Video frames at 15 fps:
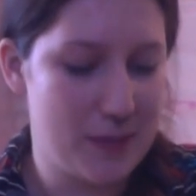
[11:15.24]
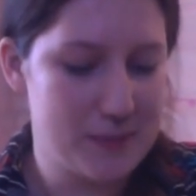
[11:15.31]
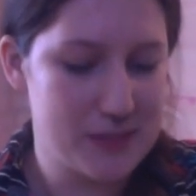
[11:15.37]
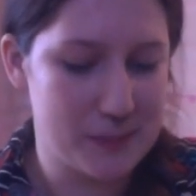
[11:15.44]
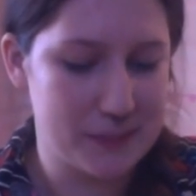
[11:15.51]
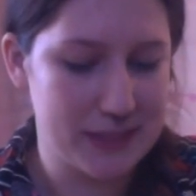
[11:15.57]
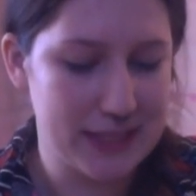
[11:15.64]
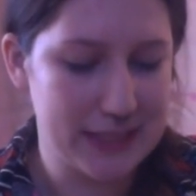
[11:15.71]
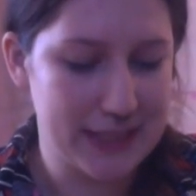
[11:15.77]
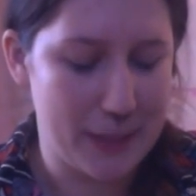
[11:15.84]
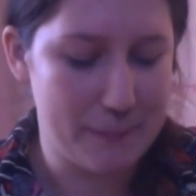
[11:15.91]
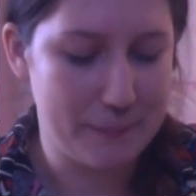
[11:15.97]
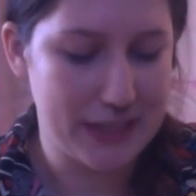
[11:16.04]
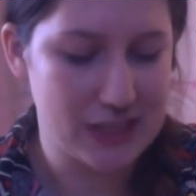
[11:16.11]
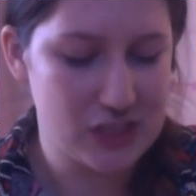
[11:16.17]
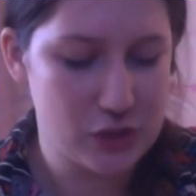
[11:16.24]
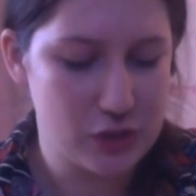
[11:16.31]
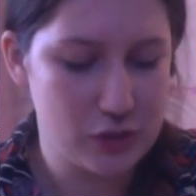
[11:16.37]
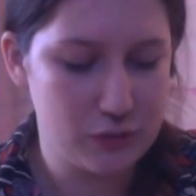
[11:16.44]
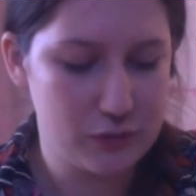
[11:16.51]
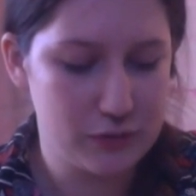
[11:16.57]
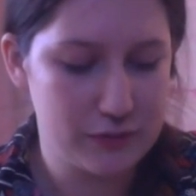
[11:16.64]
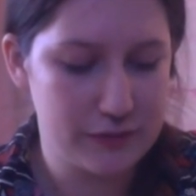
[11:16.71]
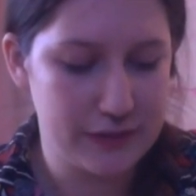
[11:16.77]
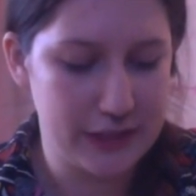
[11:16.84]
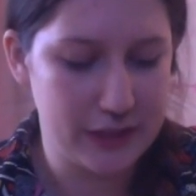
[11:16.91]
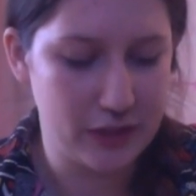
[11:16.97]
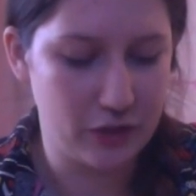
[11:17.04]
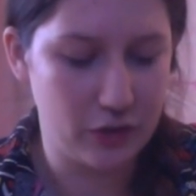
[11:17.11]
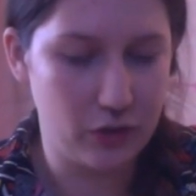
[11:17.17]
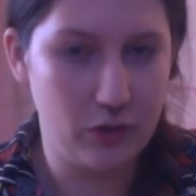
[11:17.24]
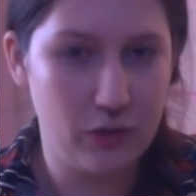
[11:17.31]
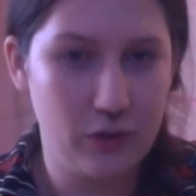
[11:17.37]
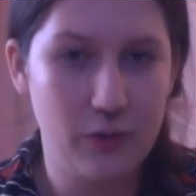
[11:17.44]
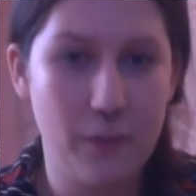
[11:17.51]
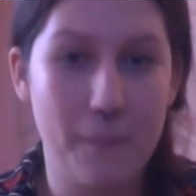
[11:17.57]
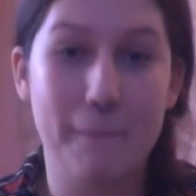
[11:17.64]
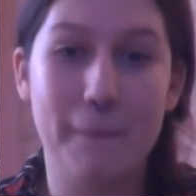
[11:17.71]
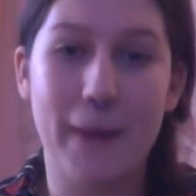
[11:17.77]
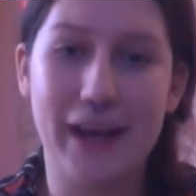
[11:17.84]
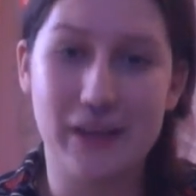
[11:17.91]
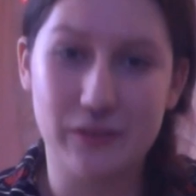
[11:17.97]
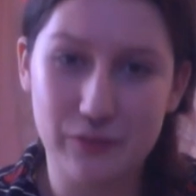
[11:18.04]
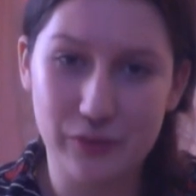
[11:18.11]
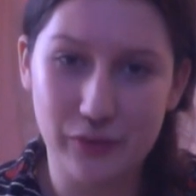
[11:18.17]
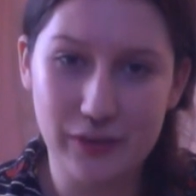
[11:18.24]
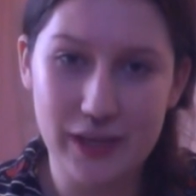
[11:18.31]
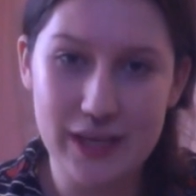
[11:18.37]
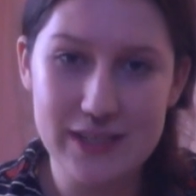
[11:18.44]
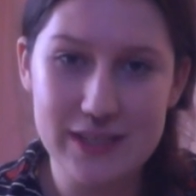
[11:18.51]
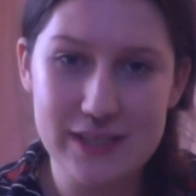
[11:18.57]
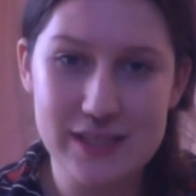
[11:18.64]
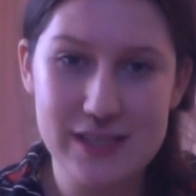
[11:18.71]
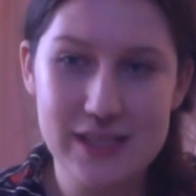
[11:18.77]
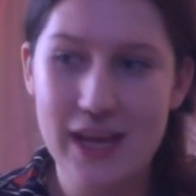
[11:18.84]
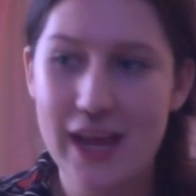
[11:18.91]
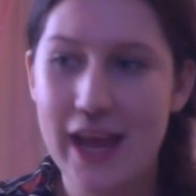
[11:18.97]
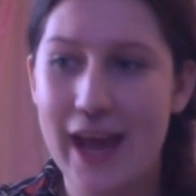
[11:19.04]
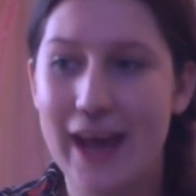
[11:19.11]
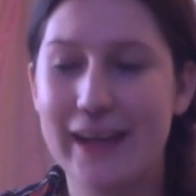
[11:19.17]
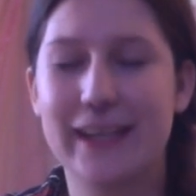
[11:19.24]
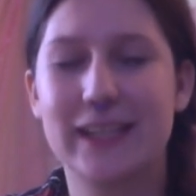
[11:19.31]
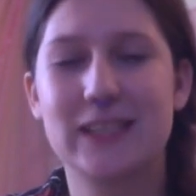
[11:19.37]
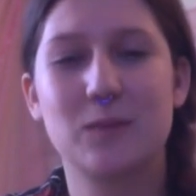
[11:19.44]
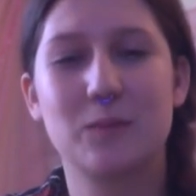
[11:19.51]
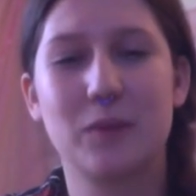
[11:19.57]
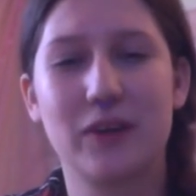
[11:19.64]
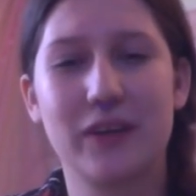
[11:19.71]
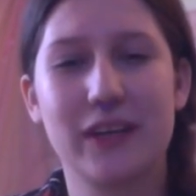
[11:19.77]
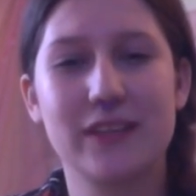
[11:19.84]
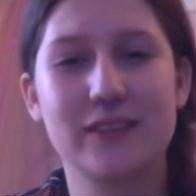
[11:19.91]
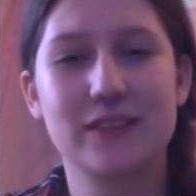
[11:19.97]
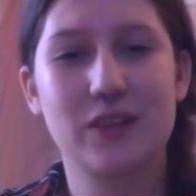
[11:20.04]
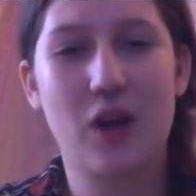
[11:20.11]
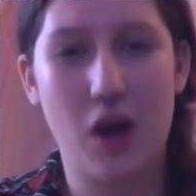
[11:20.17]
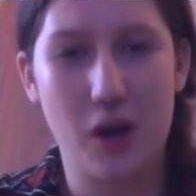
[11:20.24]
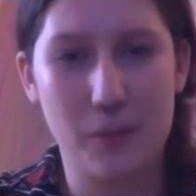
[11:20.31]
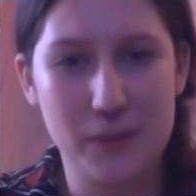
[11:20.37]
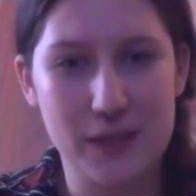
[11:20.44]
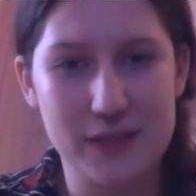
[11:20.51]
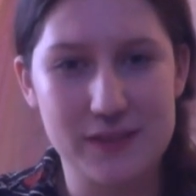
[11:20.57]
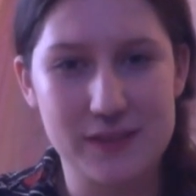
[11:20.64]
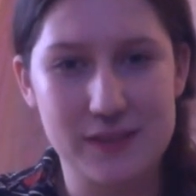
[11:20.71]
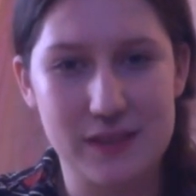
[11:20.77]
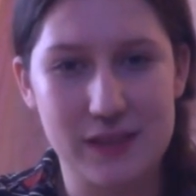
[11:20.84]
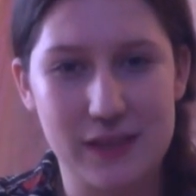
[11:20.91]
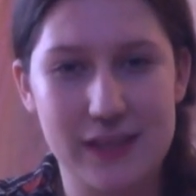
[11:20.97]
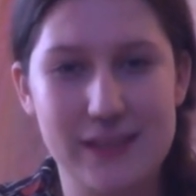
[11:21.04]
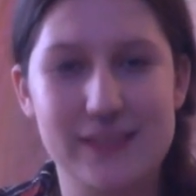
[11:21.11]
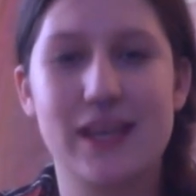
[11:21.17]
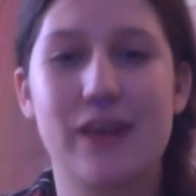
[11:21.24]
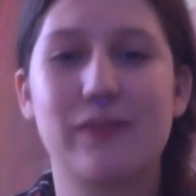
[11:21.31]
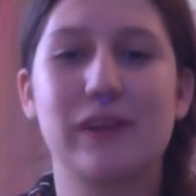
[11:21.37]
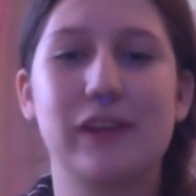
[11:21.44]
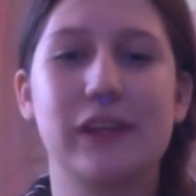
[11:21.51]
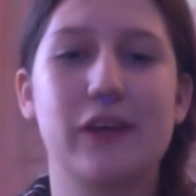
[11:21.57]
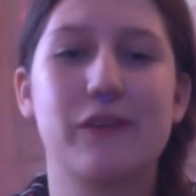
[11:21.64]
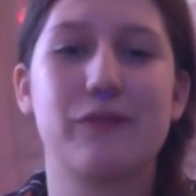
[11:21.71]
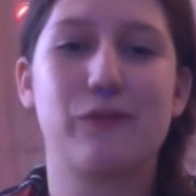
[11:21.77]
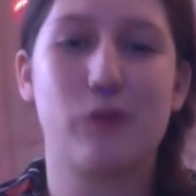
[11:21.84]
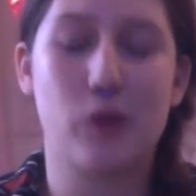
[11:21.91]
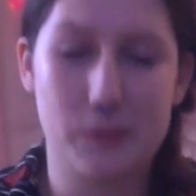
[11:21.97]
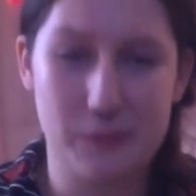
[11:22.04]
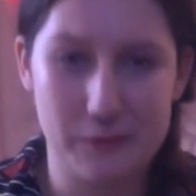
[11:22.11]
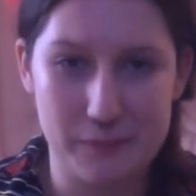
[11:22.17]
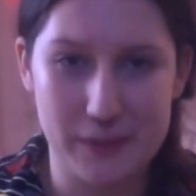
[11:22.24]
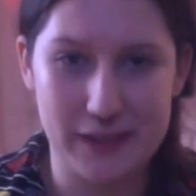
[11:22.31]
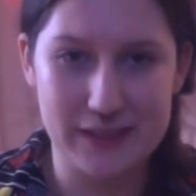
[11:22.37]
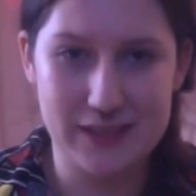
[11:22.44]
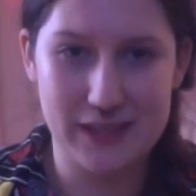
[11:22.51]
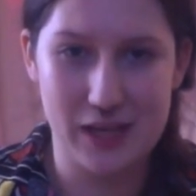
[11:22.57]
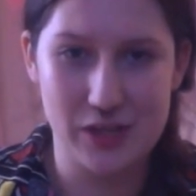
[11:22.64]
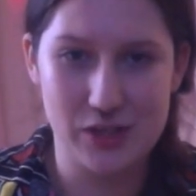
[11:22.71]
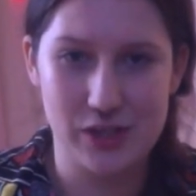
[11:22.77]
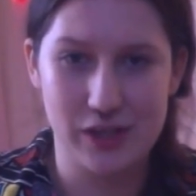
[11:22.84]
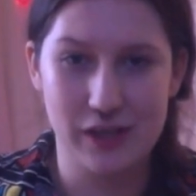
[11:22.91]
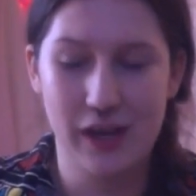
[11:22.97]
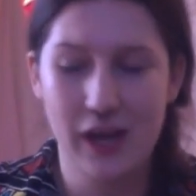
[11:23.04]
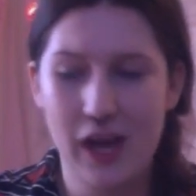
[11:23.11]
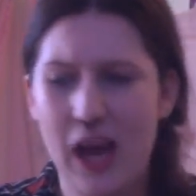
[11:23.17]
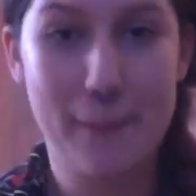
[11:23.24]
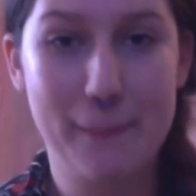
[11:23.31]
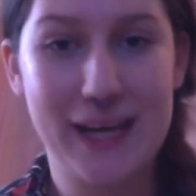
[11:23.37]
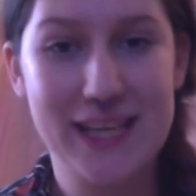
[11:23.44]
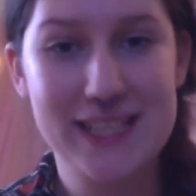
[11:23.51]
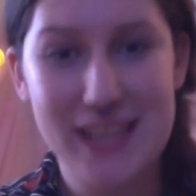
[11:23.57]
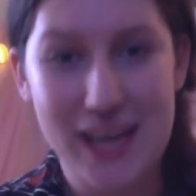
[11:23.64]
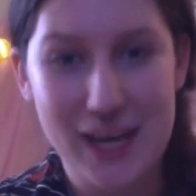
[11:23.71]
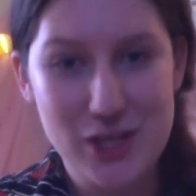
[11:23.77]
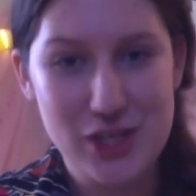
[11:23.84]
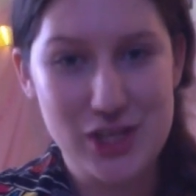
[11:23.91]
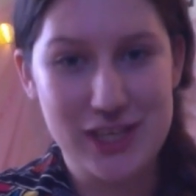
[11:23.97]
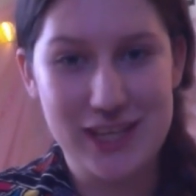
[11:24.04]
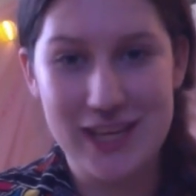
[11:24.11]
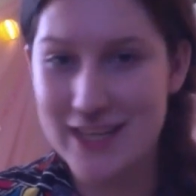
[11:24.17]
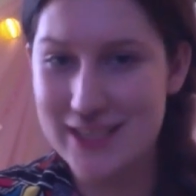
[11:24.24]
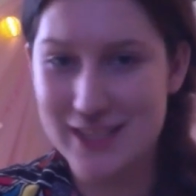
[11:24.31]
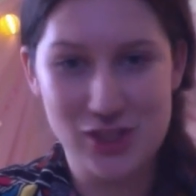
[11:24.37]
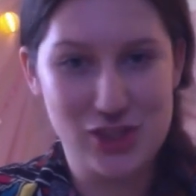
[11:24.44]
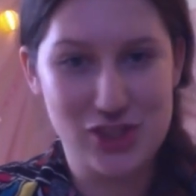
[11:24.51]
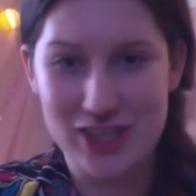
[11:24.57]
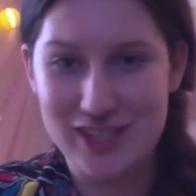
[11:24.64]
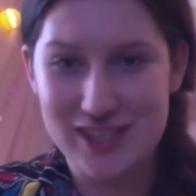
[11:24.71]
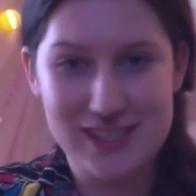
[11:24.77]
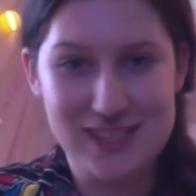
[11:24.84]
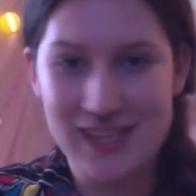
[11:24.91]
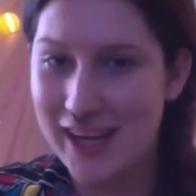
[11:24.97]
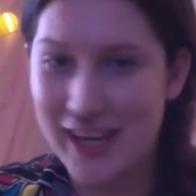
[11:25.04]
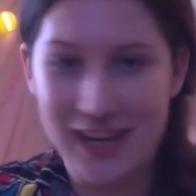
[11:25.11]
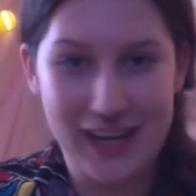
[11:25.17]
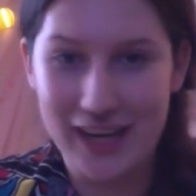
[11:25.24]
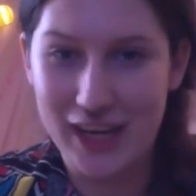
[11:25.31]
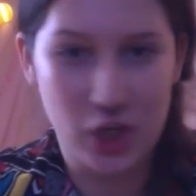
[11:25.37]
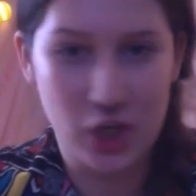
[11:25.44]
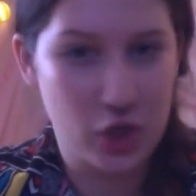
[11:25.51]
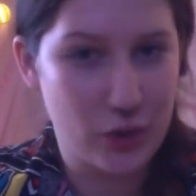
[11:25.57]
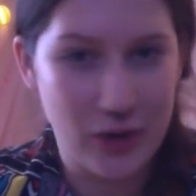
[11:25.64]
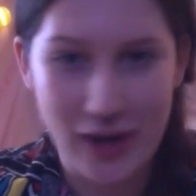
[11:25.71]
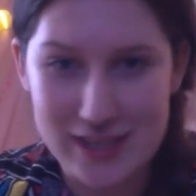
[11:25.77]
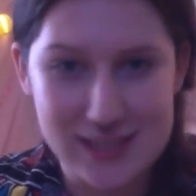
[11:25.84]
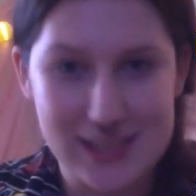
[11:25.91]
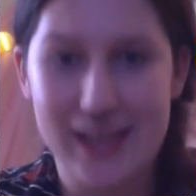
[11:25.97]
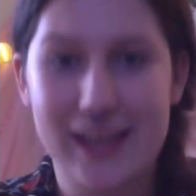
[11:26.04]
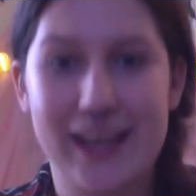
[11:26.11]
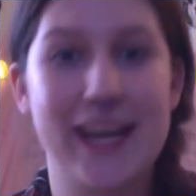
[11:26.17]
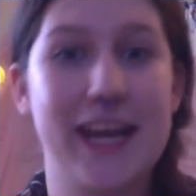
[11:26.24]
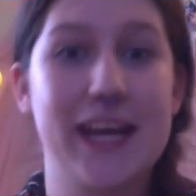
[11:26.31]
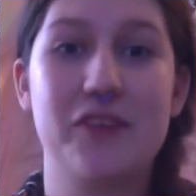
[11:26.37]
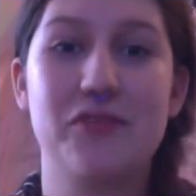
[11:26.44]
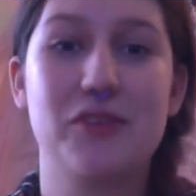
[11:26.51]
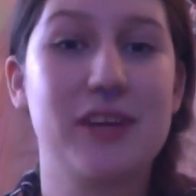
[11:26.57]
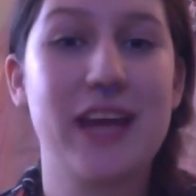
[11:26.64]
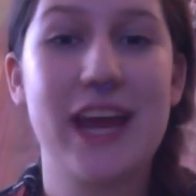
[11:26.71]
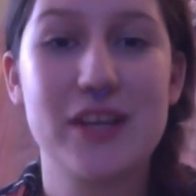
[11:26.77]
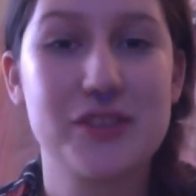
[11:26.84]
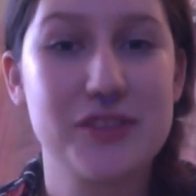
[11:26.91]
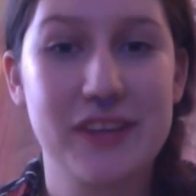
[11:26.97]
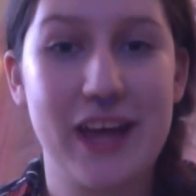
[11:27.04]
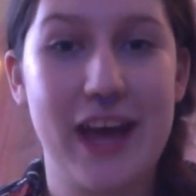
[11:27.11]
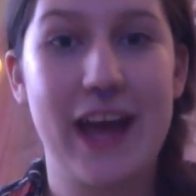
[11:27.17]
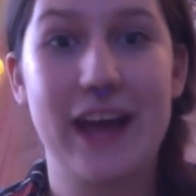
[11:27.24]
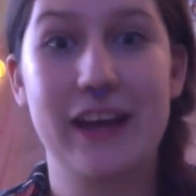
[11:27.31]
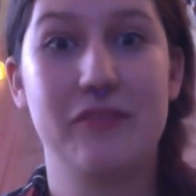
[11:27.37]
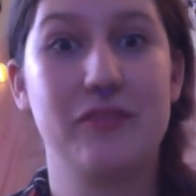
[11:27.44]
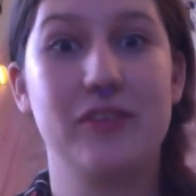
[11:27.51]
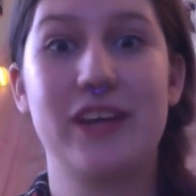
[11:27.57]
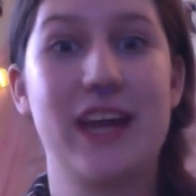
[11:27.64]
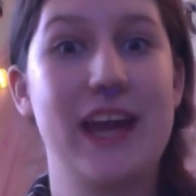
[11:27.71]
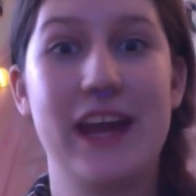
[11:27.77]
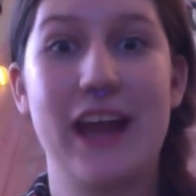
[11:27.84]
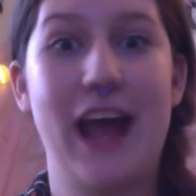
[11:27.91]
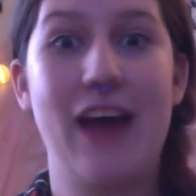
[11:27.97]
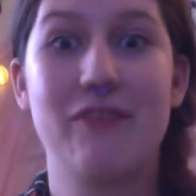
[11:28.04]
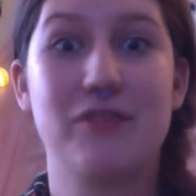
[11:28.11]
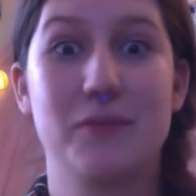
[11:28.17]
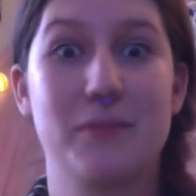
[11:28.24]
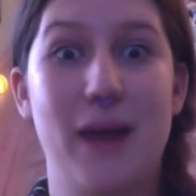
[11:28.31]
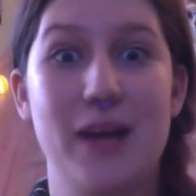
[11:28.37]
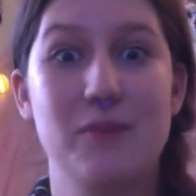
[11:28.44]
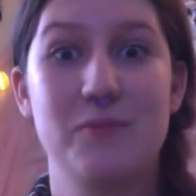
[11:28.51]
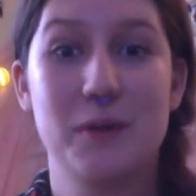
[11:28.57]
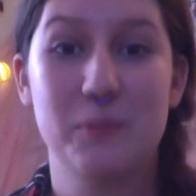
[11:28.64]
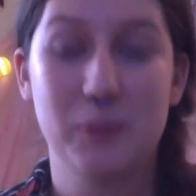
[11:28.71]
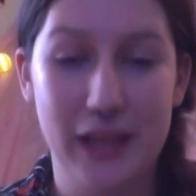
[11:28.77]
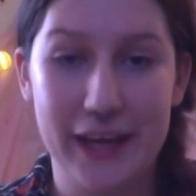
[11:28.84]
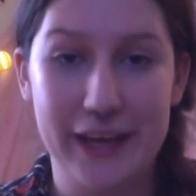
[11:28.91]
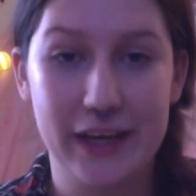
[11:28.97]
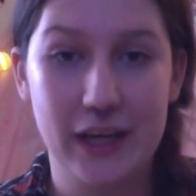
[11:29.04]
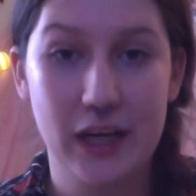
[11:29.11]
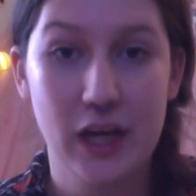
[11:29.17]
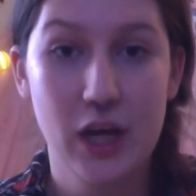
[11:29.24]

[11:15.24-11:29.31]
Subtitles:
Something that makes you feel mindfulness and experience calmness is definitely a form of meditation. Meditation isn't just sitting cross-legged, and if you can't do that, and if you can't have your mind be blank